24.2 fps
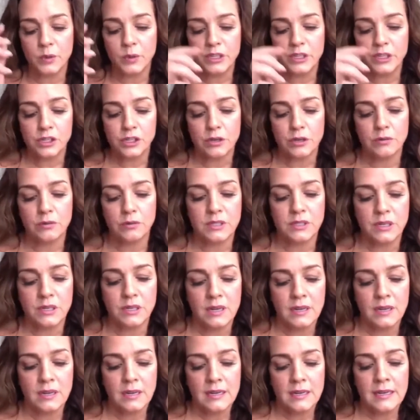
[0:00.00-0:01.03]
We chose
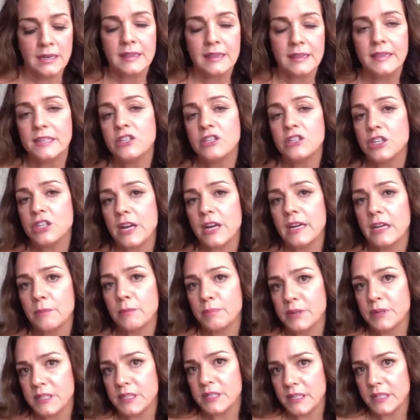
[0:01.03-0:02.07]
this shade
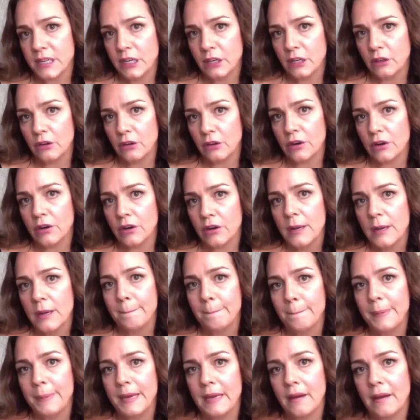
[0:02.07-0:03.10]
in particular
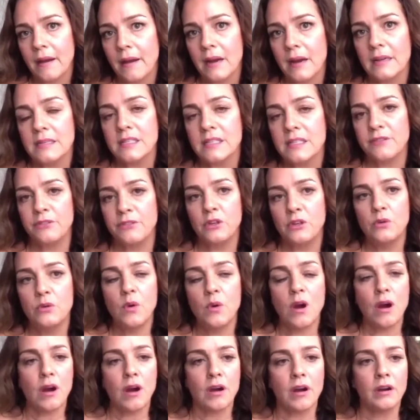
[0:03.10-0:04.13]
because if you
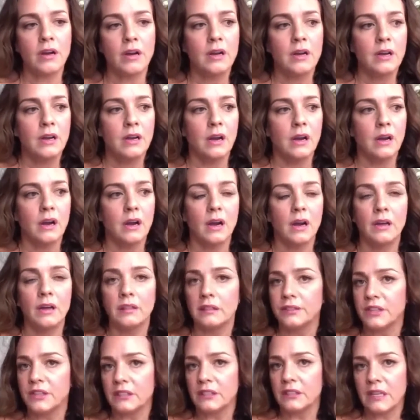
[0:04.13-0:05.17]
are
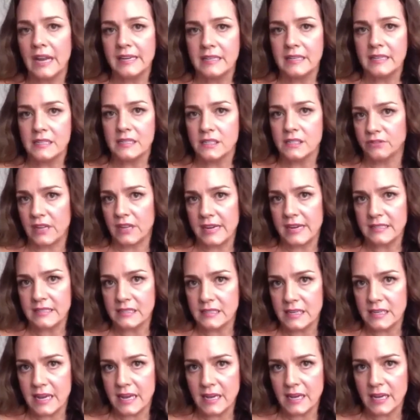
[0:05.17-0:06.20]
the lightest of light
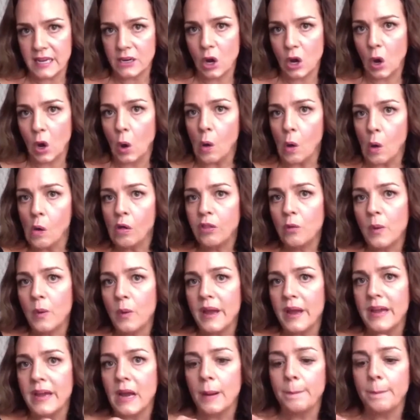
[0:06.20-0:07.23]
skin all the
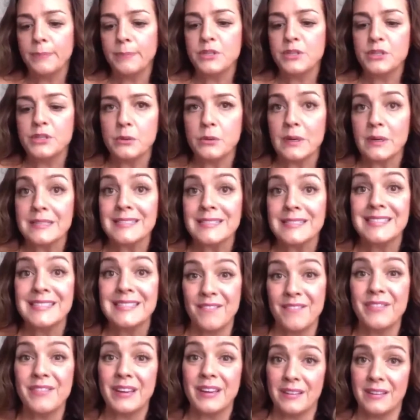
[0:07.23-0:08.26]
way up to a
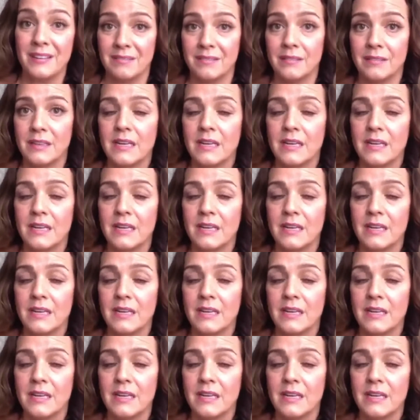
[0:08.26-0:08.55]
7,